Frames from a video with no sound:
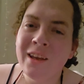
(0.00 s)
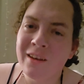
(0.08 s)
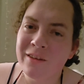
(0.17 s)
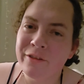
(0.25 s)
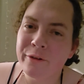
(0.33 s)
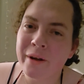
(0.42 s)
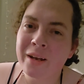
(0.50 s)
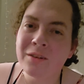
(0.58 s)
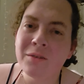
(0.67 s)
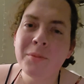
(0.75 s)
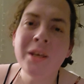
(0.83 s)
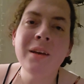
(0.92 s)

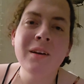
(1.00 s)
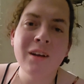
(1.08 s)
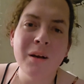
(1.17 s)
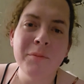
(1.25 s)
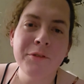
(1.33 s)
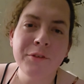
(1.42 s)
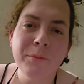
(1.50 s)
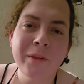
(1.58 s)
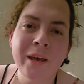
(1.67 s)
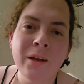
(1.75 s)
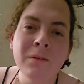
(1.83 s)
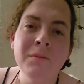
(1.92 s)
Hysterectomy comes from
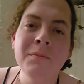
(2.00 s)
that.